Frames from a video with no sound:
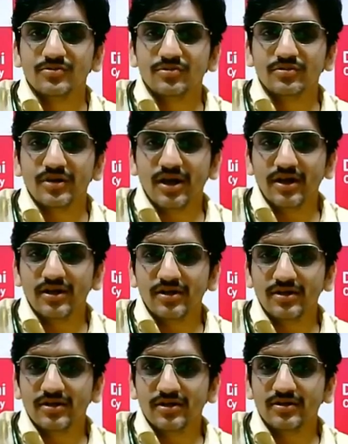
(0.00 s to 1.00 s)
Yeah, I
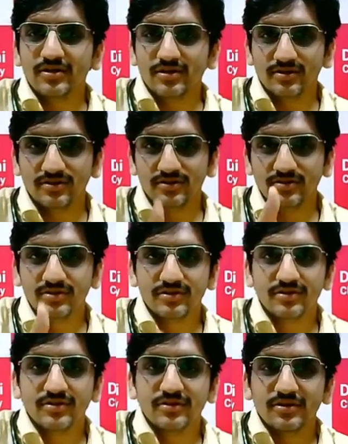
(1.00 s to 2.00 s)
know.
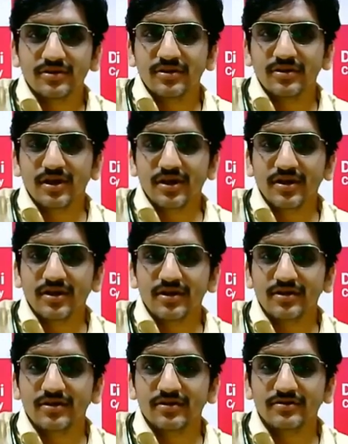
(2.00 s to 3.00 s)
Hi,
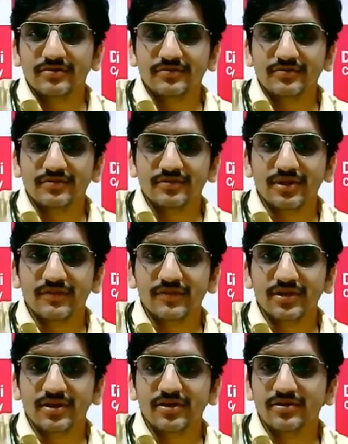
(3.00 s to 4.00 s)
good
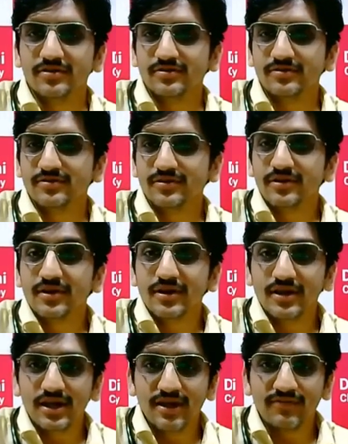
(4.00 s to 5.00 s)
evening,
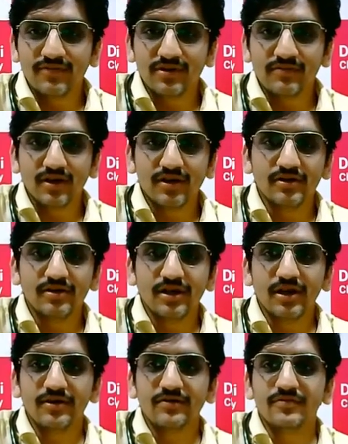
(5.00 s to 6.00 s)
everyone.
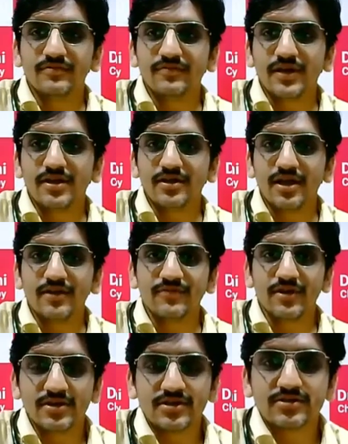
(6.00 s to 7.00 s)
And by the time we are
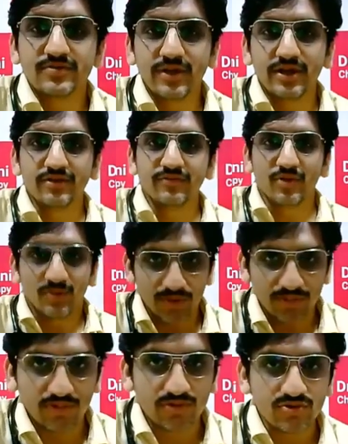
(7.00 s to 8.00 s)
just waiting for
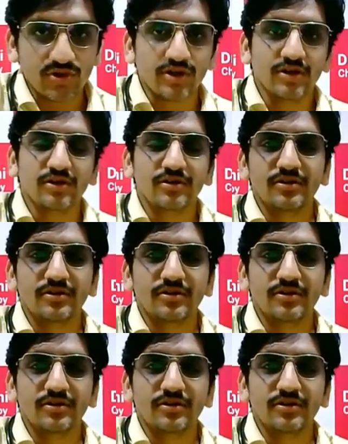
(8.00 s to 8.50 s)
people to join in,